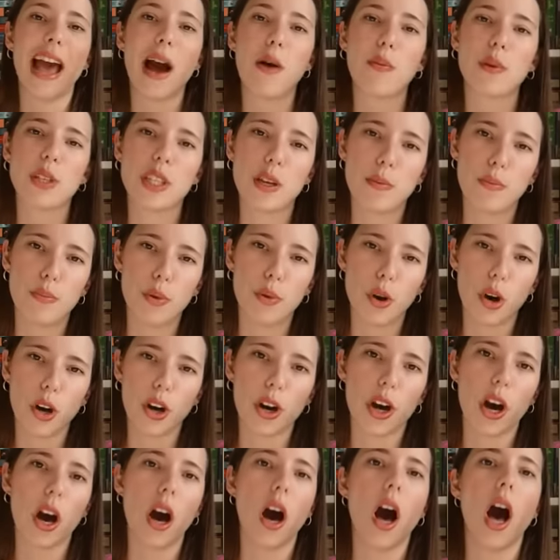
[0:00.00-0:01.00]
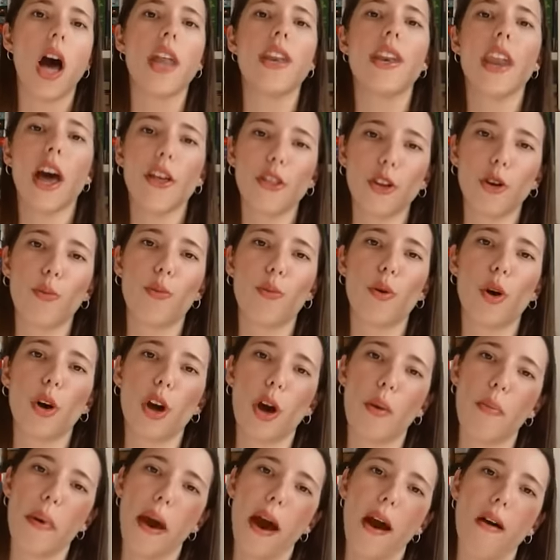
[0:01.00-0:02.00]
that was another book
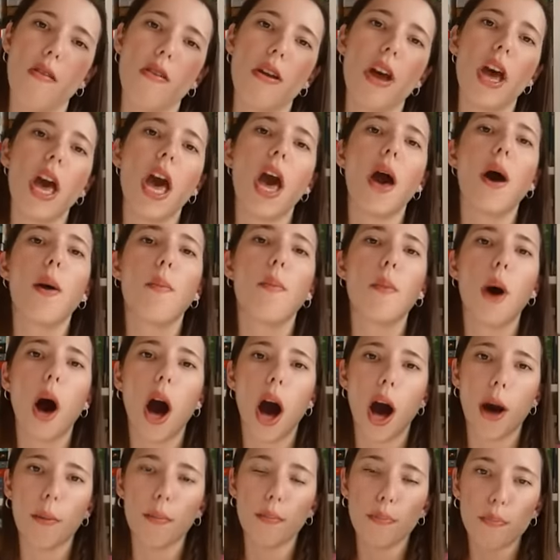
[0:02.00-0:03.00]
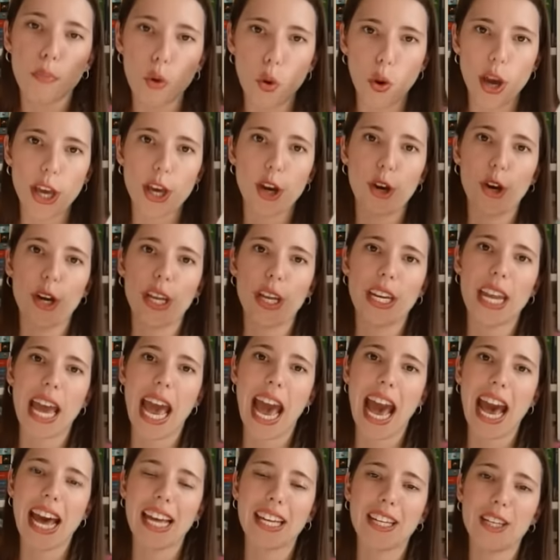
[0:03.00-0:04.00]
about boyhood
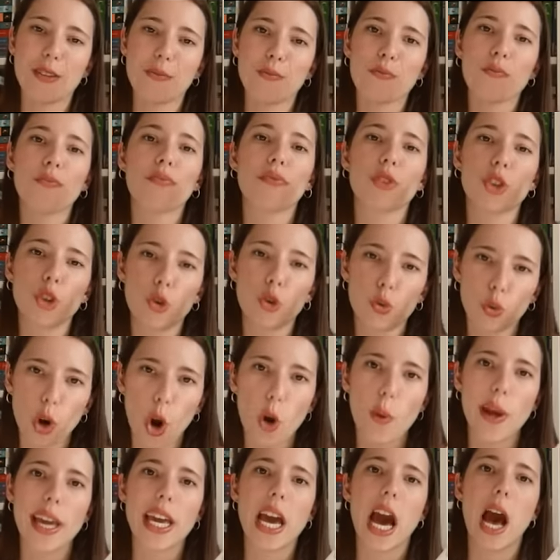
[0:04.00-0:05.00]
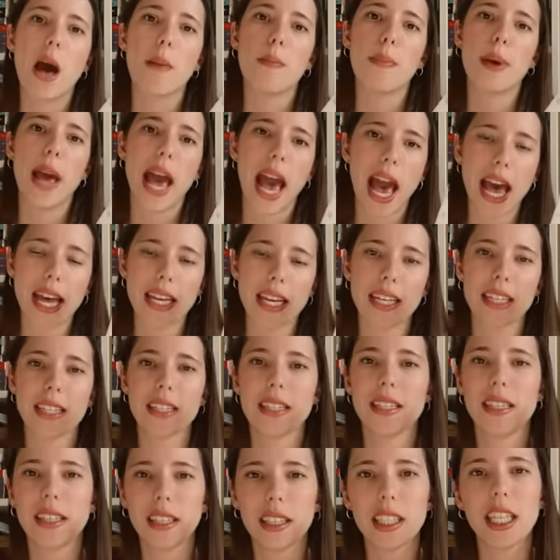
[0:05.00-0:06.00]
and growing up
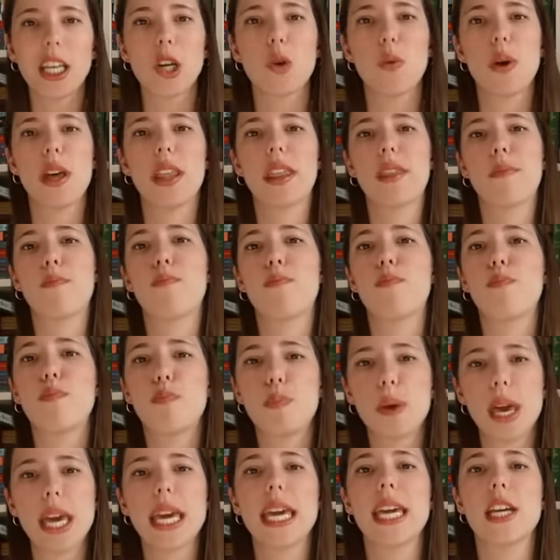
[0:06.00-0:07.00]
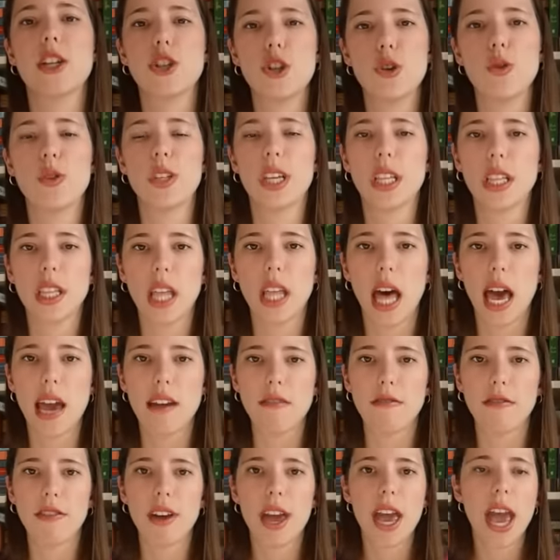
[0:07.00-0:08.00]
and dealing with big issues in
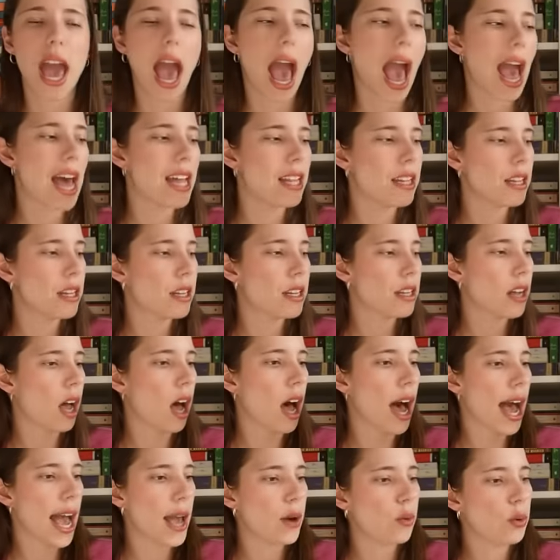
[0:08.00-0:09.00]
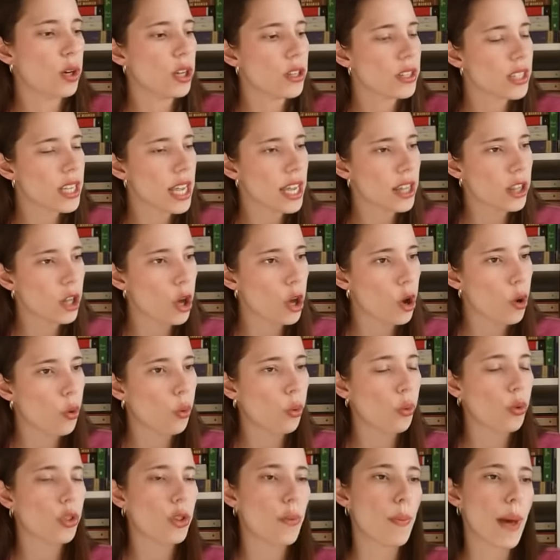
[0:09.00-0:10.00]
life. And I will say,
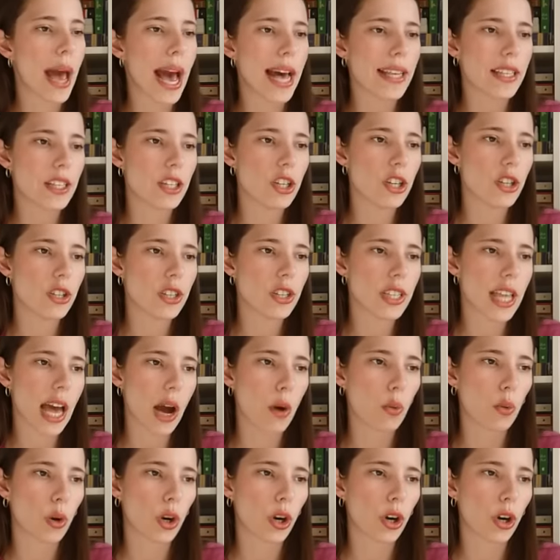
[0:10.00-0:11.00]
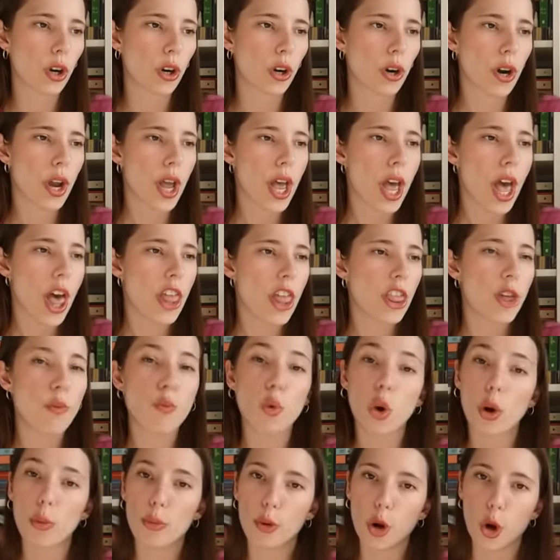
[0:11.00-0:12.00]
though, the passages that were the
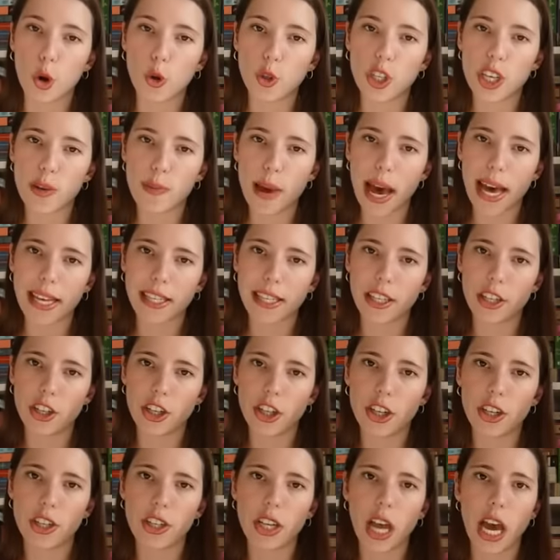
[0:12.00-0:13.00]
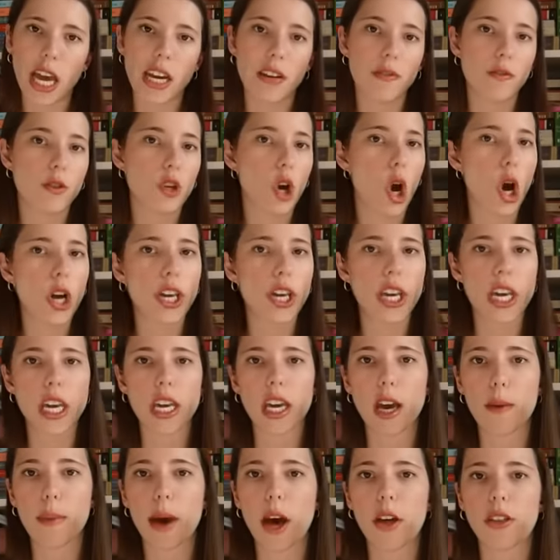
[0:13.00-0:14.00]
more prosy passages, kind of
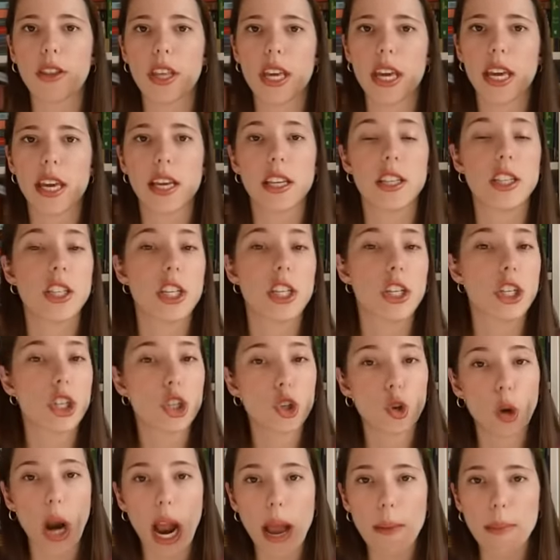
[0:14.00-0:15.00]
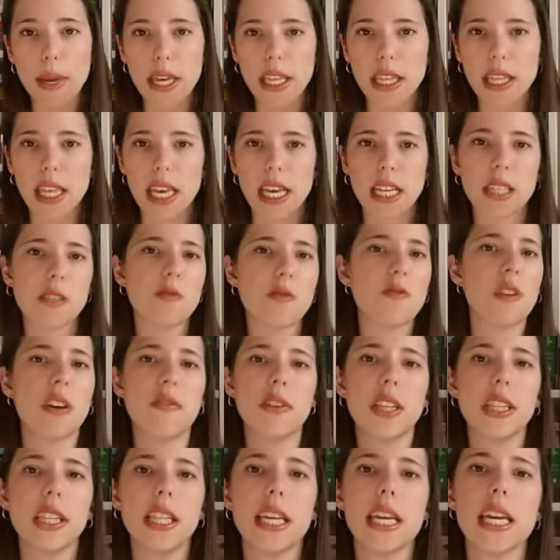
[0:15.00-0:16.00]
talking about things, describing things
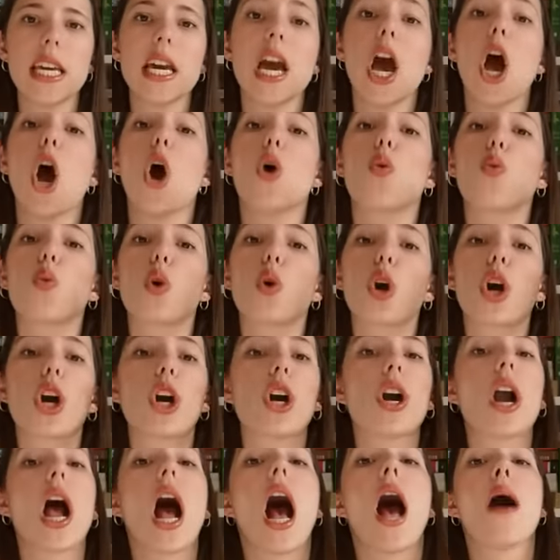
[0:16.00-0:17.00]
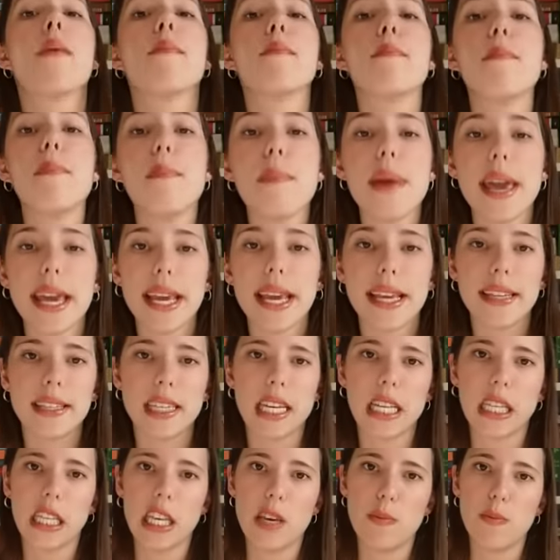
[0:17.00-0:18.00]
vividly, were
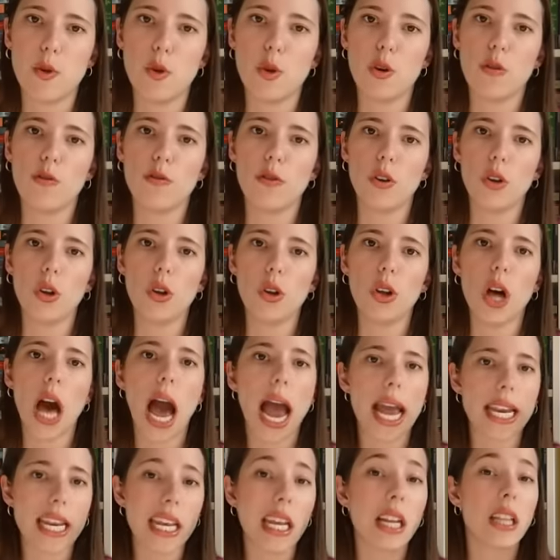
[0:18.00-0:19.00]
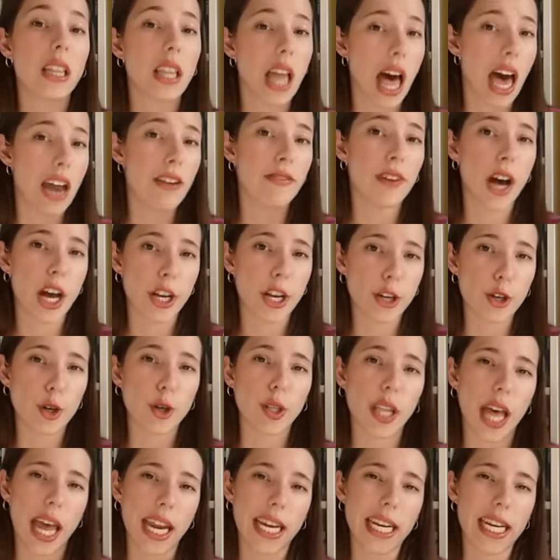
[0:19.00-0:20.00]
amazingly beautiful. I did a lot of
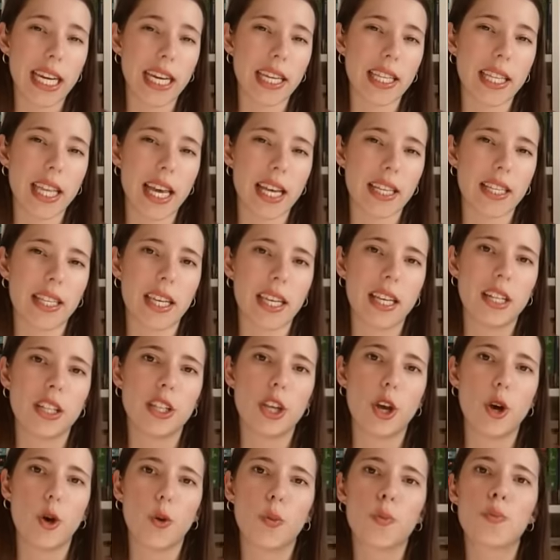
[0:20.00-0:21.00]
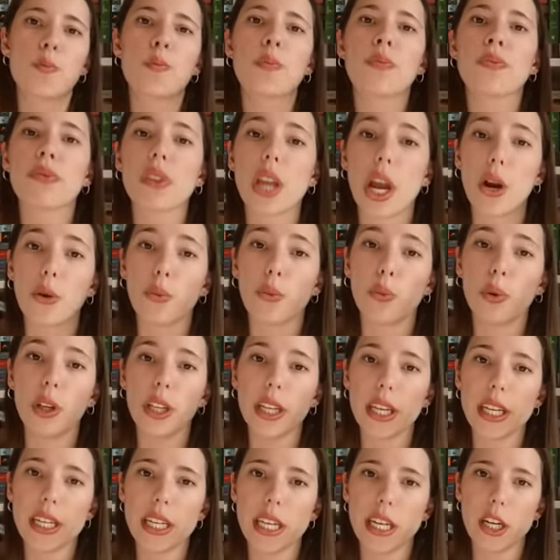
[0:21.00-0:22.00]
underlining in this, and so I
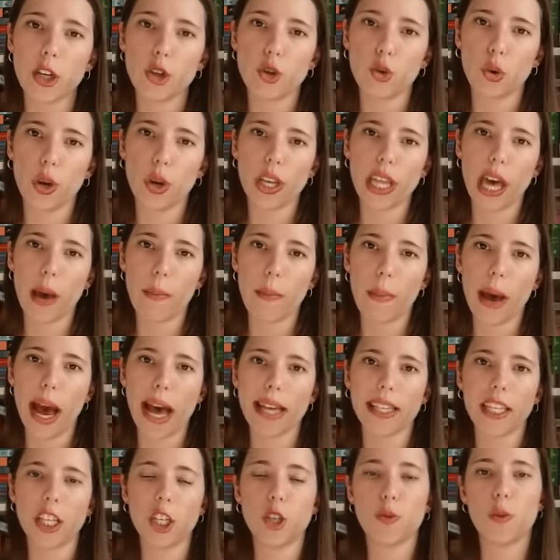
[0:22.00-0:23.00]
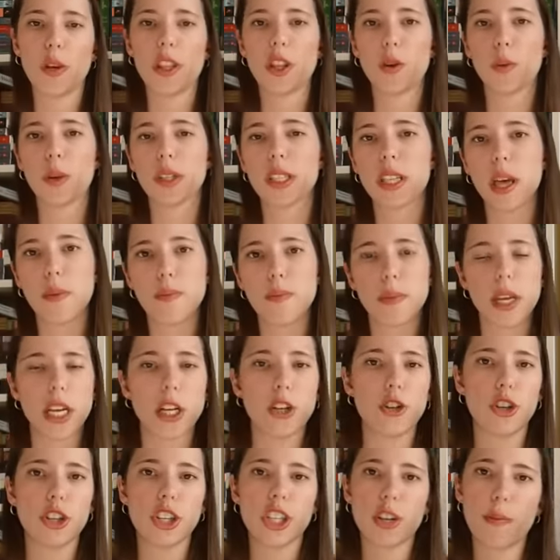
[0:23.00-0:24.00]
really did enjoy that passage, but there was something
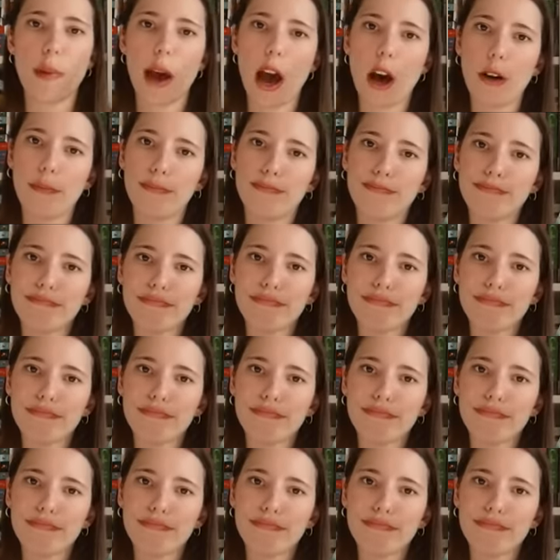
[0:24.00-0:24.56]
just about